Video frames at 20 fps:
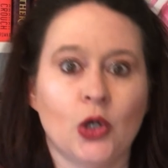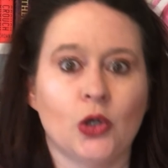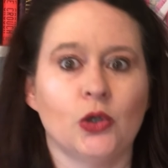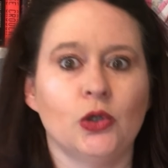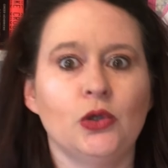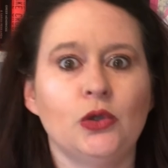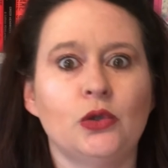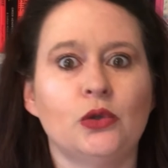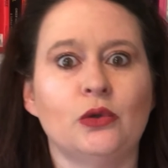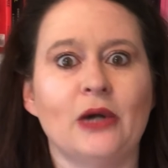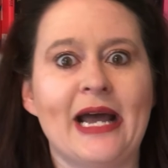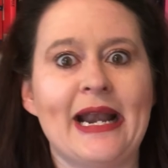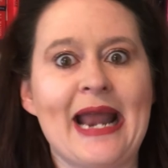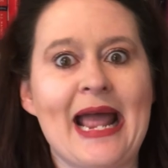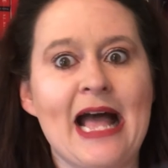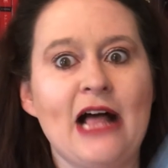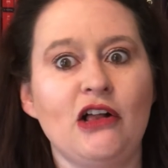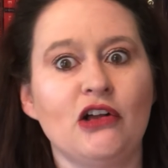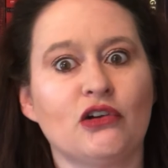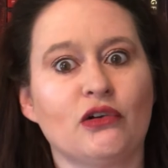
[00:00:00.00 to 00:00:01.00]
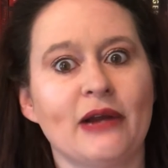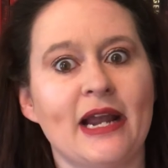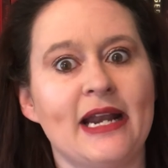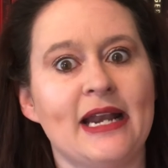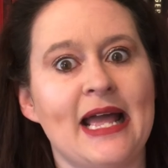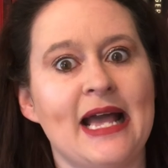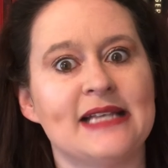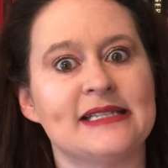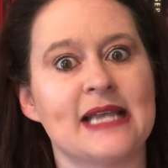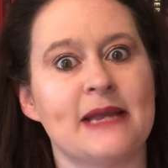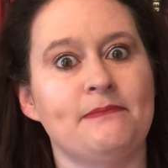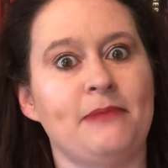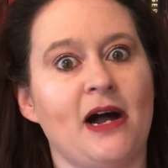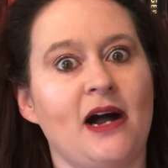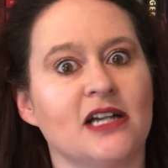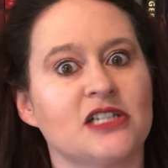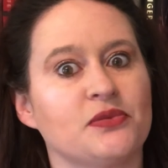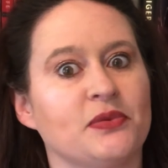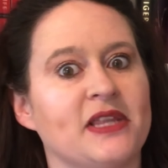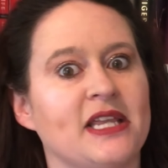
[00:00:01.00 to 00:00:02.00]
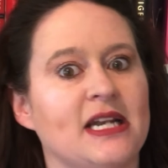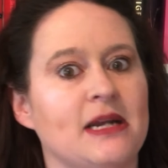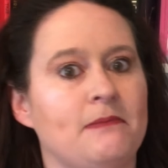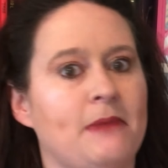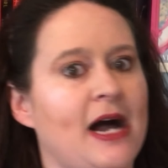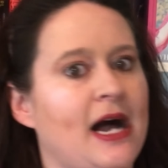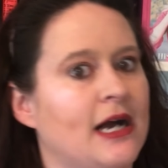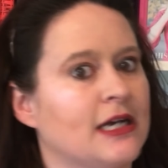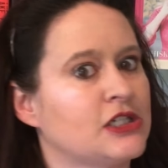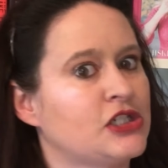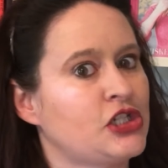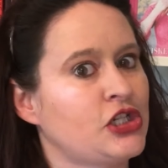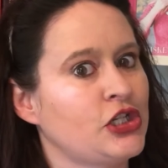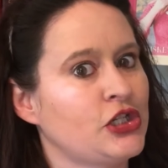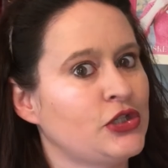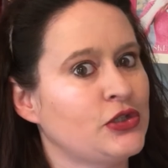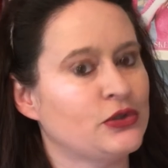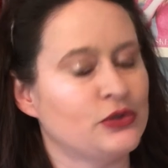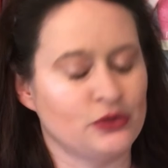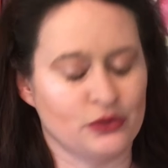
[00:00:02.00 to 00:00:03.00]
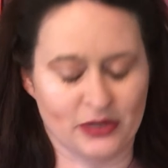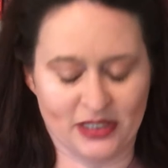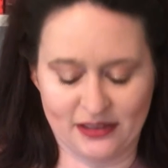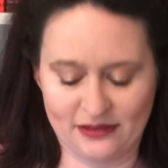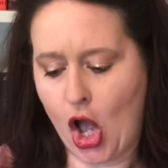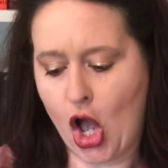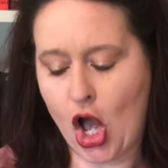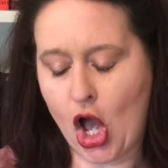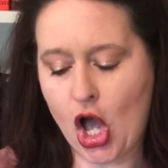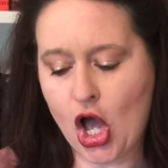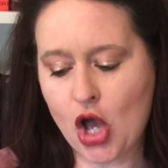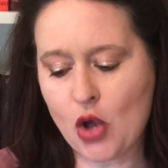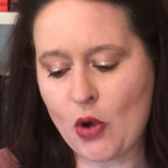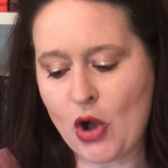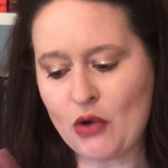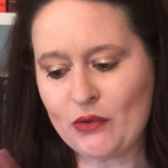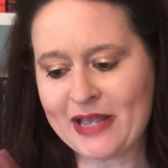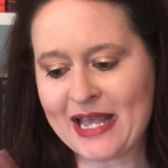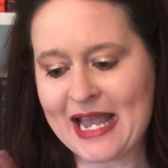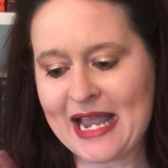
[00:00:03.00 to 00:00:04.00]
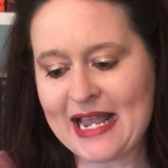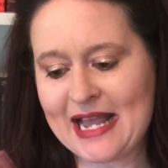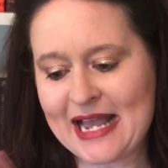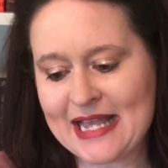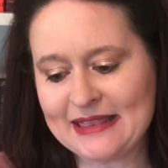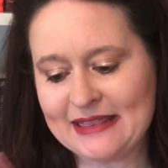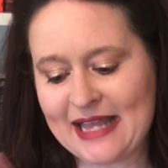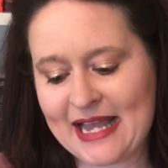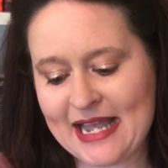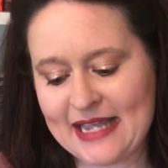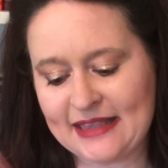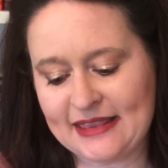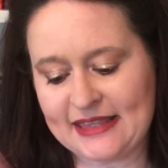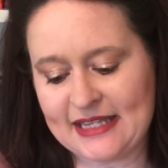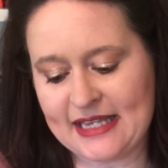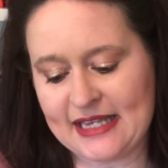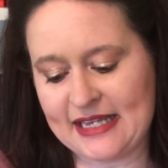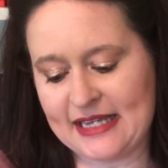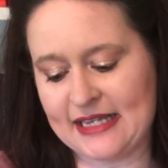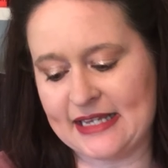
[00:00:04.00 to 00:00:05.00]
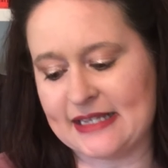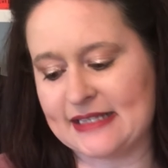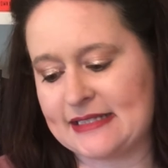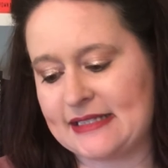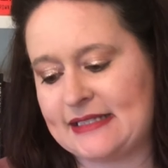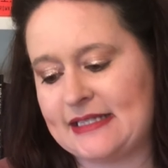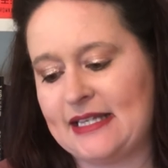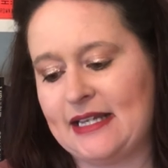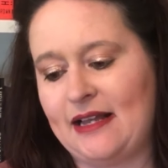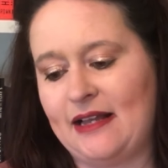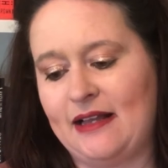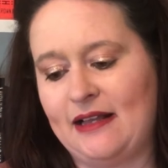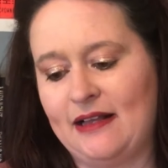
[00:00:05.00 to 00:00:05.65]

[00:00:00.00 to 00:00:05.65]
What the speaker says: Ooh, and Owlcrate has a box within a box too. Oh, okay, I like this.